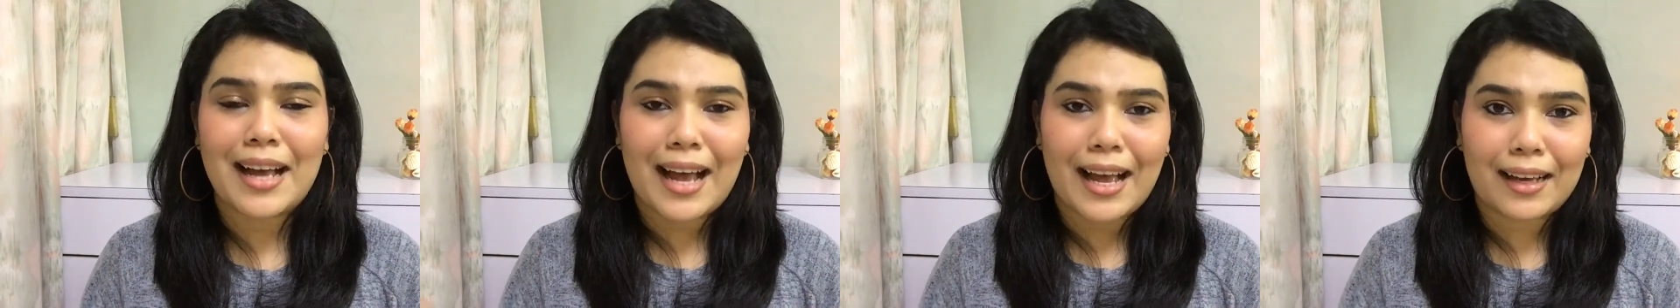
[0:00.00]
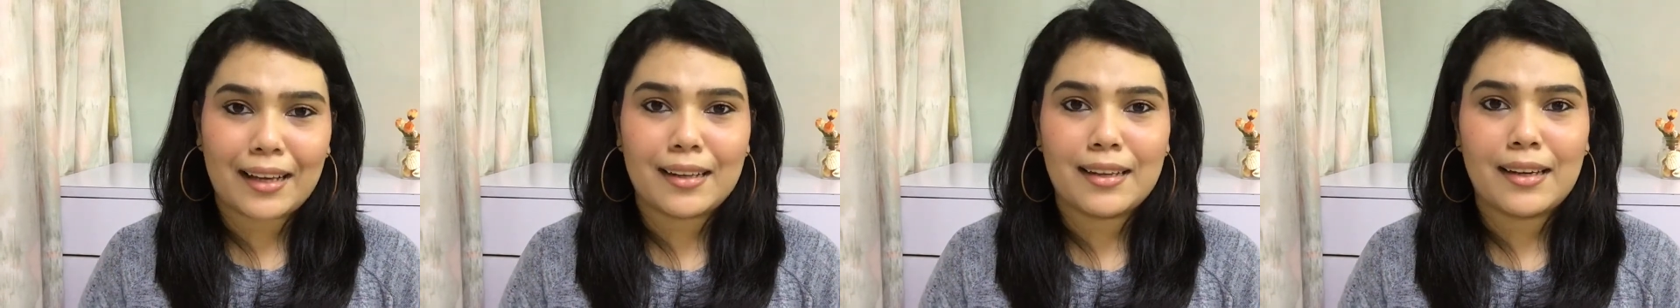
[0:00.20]

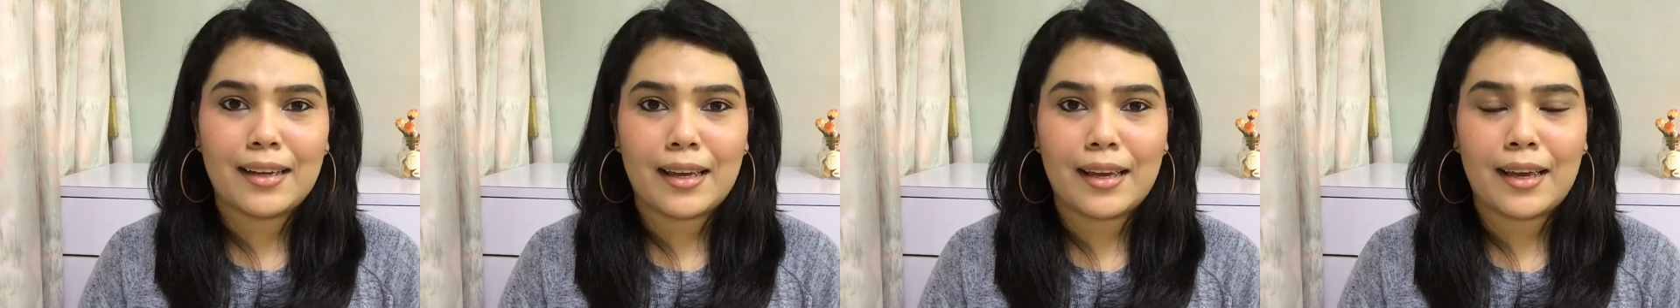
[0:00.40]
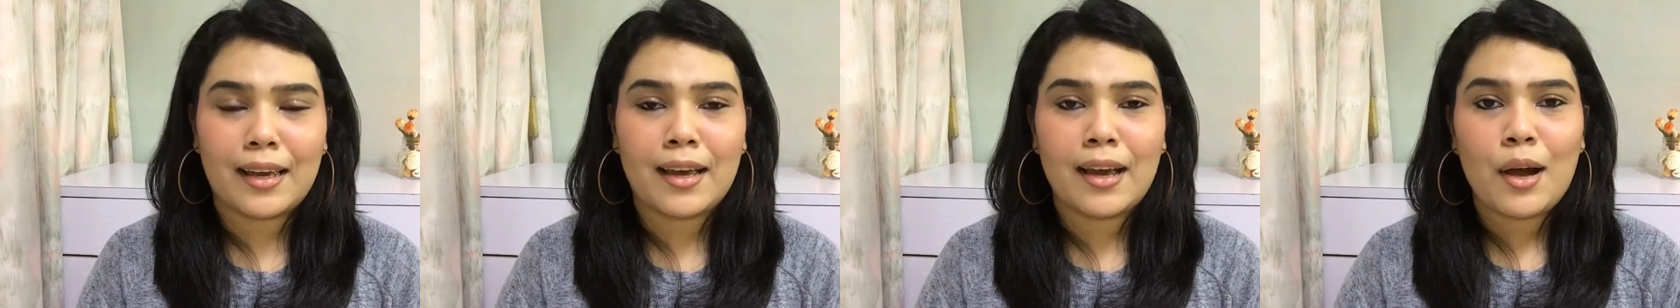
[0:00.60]

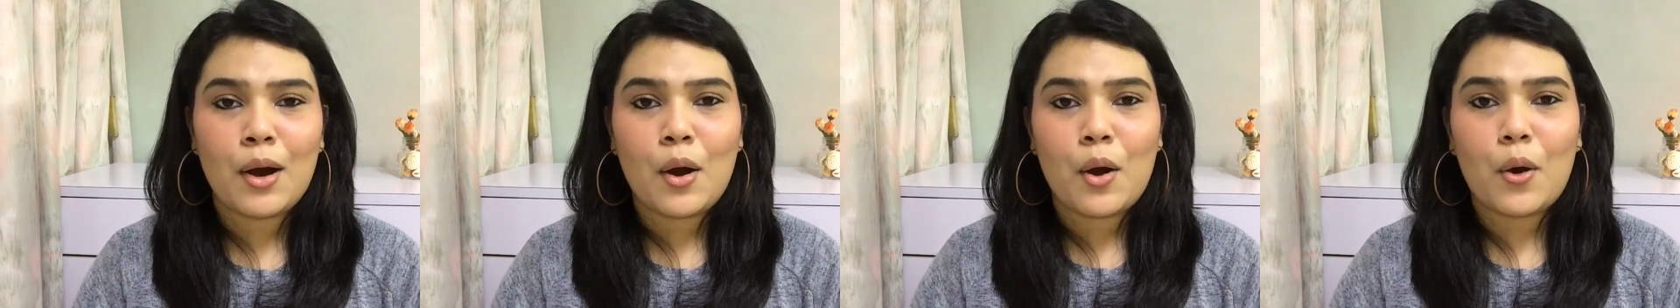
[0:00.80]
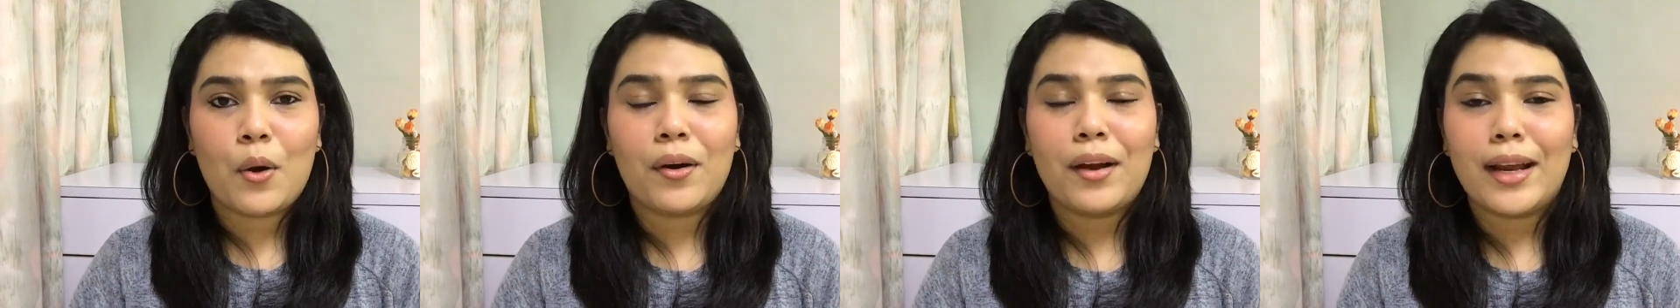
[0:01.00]
acne,
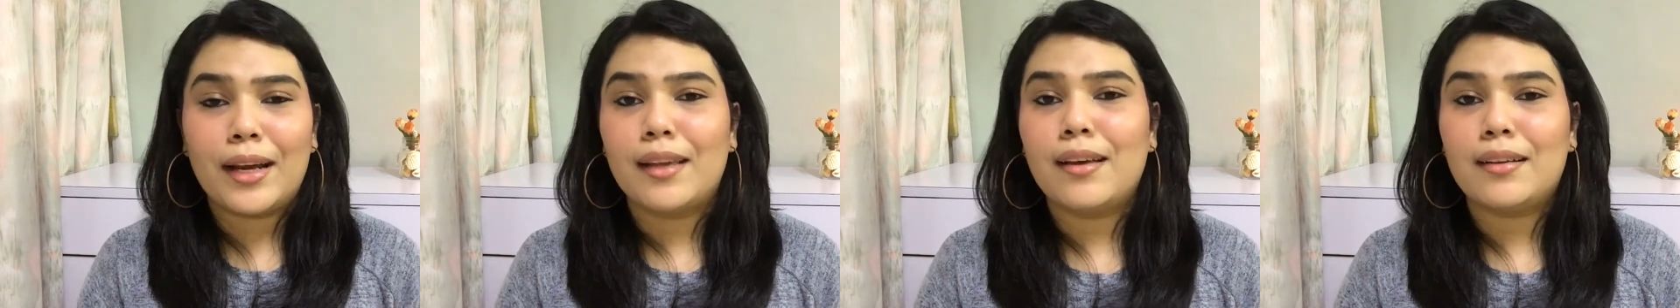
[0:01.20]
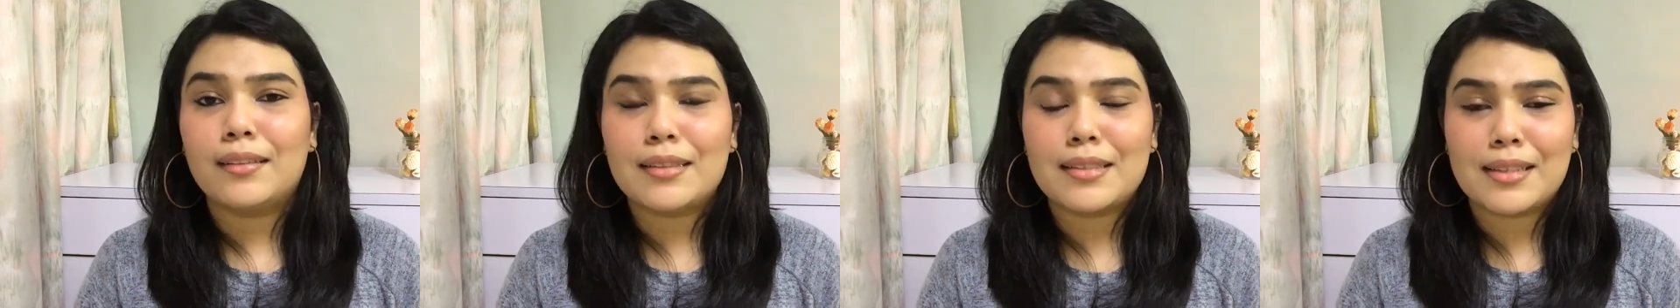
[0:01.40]
or
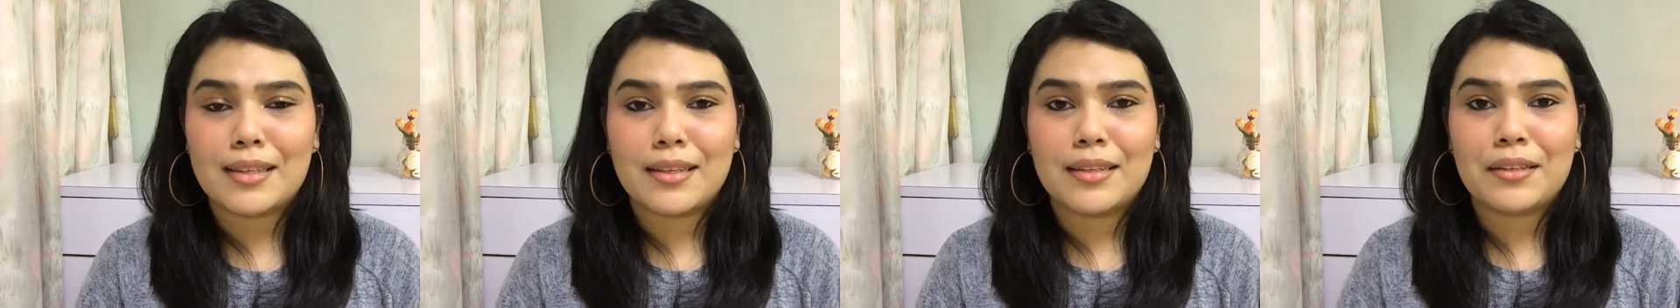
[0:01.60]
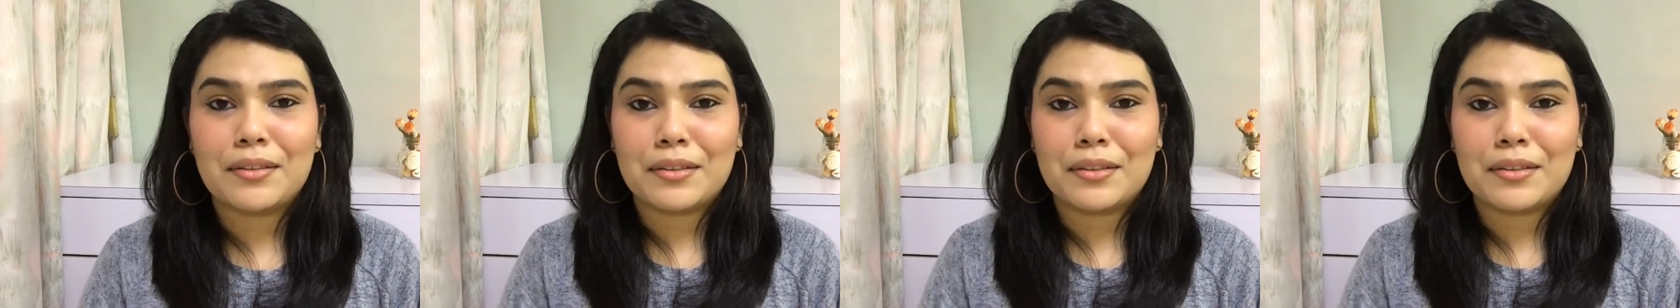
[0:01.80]
any other skin